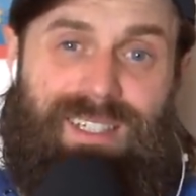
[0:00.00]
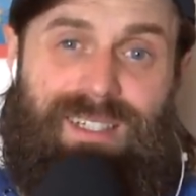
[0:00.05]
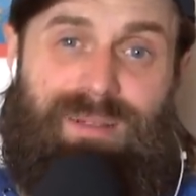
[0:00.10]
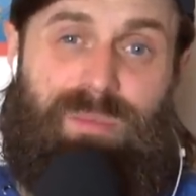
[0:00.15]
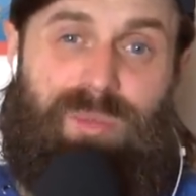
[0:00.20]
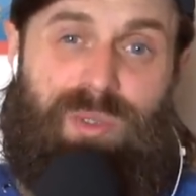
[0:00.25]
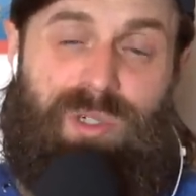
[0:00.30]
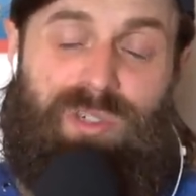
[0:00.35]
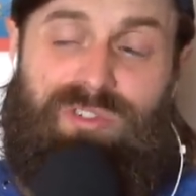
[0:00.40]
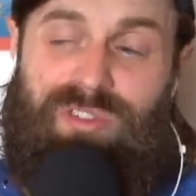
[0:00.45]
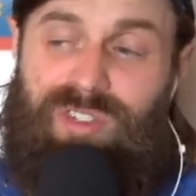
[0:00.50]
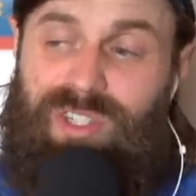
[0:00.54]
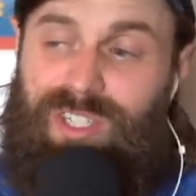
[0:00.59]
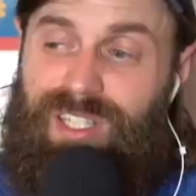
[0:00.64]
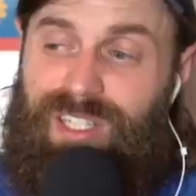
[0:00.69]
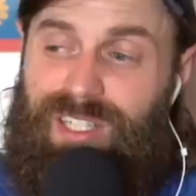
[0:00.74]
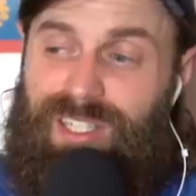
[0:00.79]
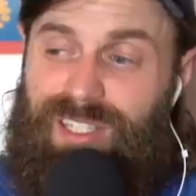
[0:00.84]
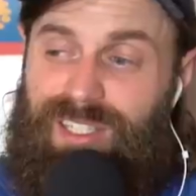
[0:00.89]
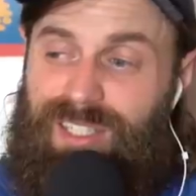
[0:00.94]

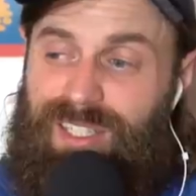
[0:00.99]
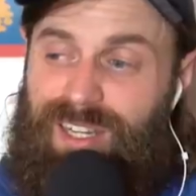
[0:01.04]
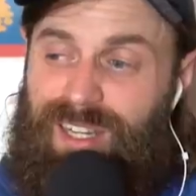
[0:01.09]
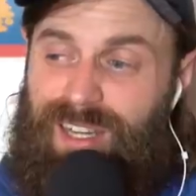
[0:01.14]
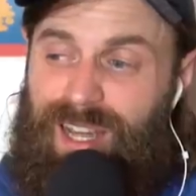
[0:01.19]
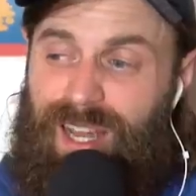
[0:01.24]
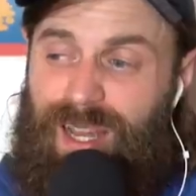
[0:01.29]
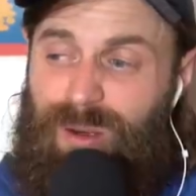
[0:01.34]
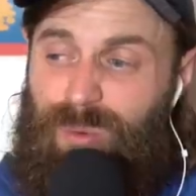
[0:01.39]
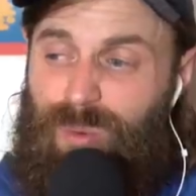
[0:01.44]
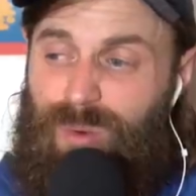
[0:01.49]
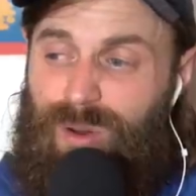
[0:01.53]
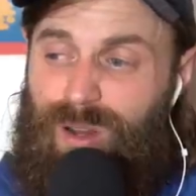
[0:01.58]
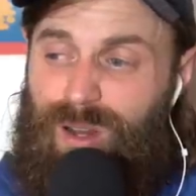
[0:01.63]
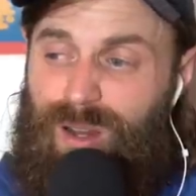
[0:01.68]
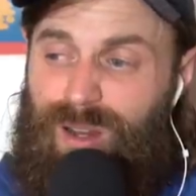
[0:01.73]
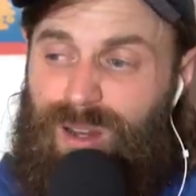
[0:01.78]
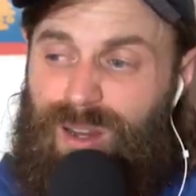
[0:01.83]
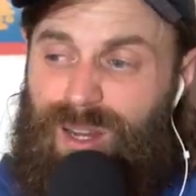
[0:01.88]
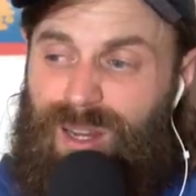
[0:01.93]
movie, and it
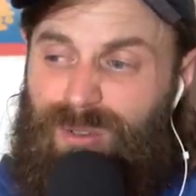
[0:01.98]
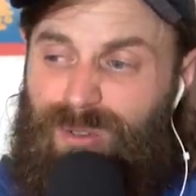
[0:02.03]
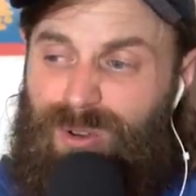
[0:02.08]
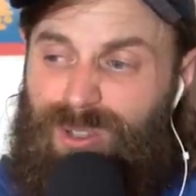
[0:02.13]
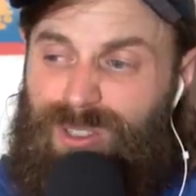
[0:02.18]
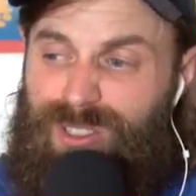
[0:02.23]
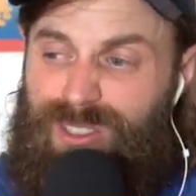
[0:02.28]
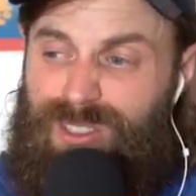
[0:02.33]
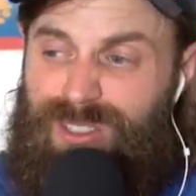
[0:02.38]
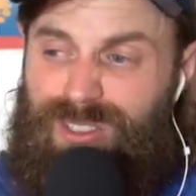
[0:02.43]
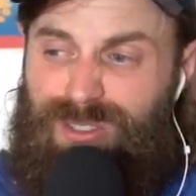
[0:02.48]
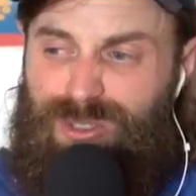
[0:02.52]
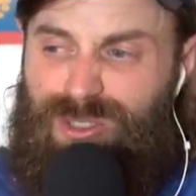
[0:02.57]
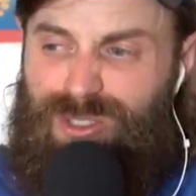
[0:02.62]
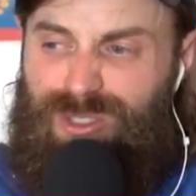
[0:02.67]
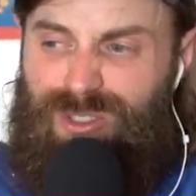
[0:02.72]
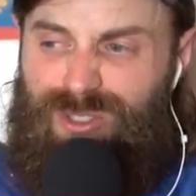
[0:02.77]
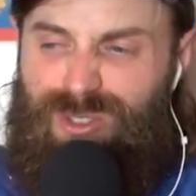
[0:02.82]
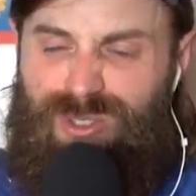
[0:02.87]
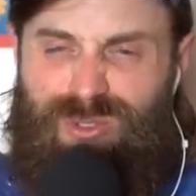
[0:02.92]
was a
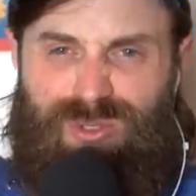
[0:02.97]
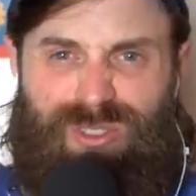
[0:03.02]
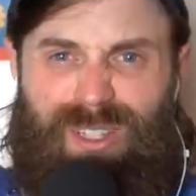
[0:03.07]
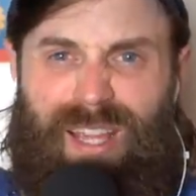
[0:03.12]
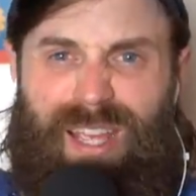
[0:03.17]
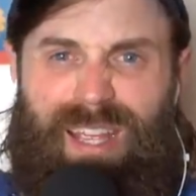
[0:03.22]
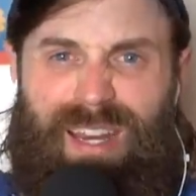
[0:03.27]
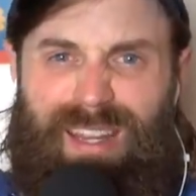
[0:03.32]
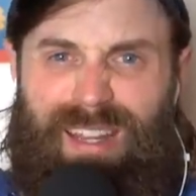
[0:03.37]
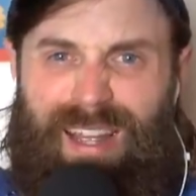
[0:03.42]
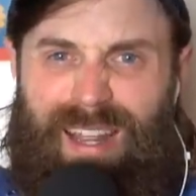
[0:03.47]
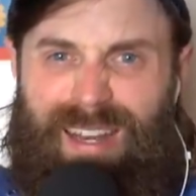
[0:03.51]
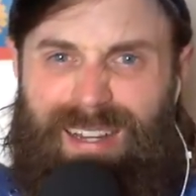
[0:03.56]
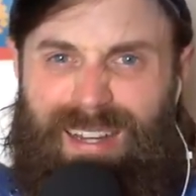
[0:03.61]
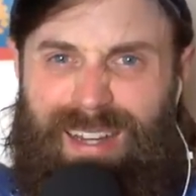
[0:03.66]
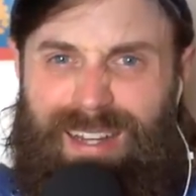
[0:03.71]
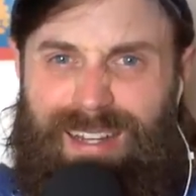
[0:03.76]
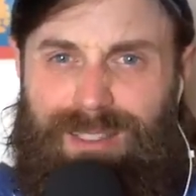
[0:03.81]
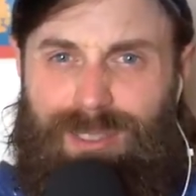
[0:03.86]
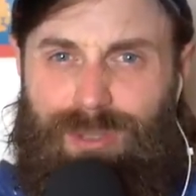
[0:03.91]
little too late at
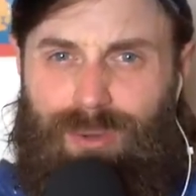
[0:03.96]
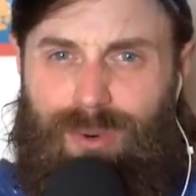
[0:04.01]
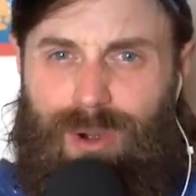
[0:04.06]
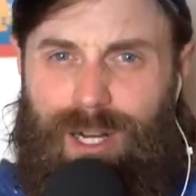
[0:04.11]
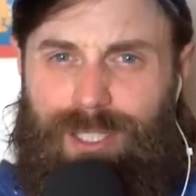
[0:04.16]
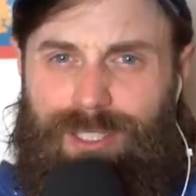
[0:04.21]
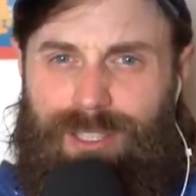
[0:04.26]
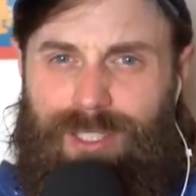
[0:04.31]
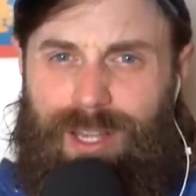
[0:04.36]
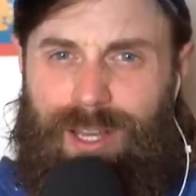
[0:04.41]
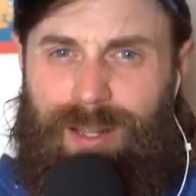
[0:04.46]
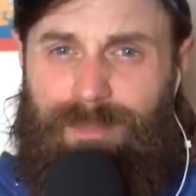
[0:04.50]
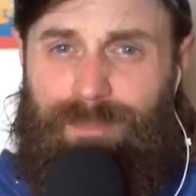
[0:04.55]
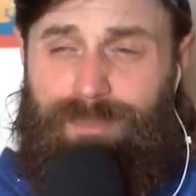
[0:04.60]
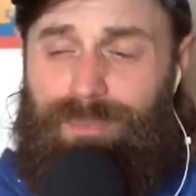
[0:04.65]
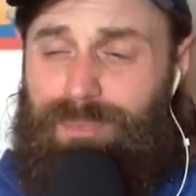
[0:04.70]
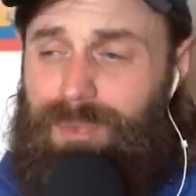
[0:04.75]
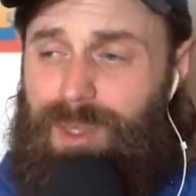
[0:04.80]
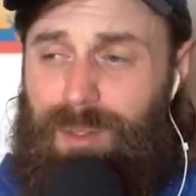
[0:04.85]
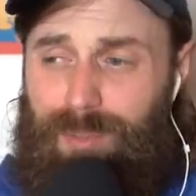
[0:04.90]
night to watch that,
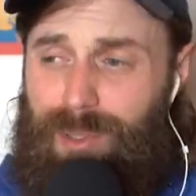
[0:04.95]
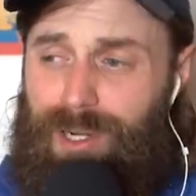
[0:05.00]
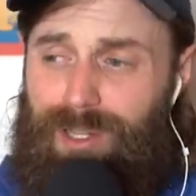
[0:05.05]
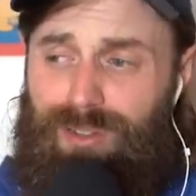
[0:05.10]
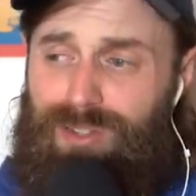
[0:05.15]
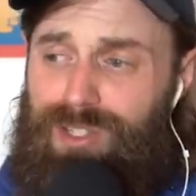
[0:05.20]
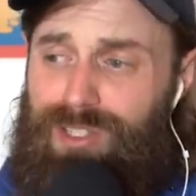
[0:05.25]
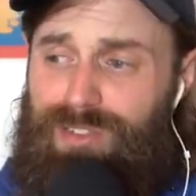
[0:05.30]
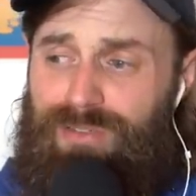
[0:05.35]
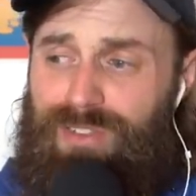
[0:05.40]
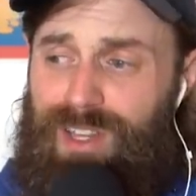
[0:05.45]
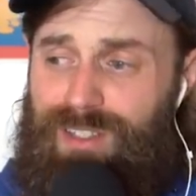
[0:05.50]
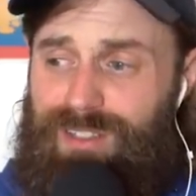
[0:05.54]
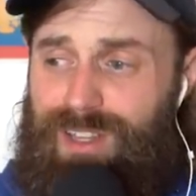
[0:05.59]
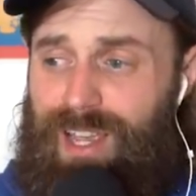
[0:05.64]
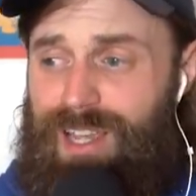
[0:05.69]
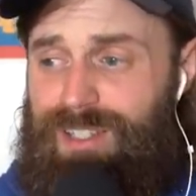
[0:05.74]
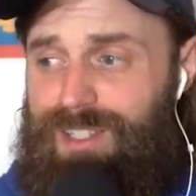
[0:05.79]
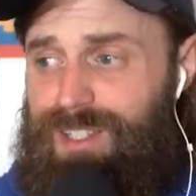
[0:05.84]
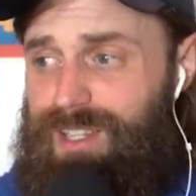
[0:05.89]
but it looks
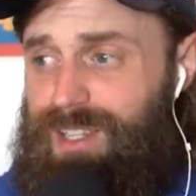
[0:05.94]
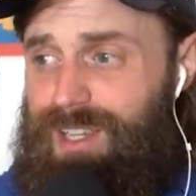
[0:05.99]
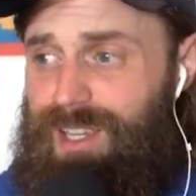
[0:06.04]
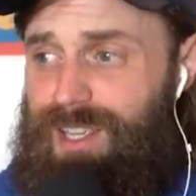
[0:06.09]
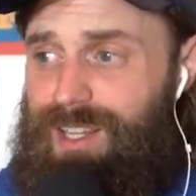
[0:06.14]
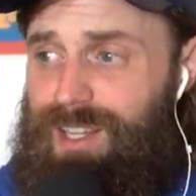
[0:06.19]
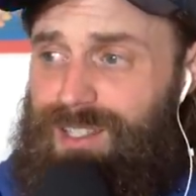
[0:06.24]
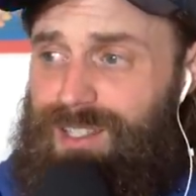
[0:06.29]
fantastic, and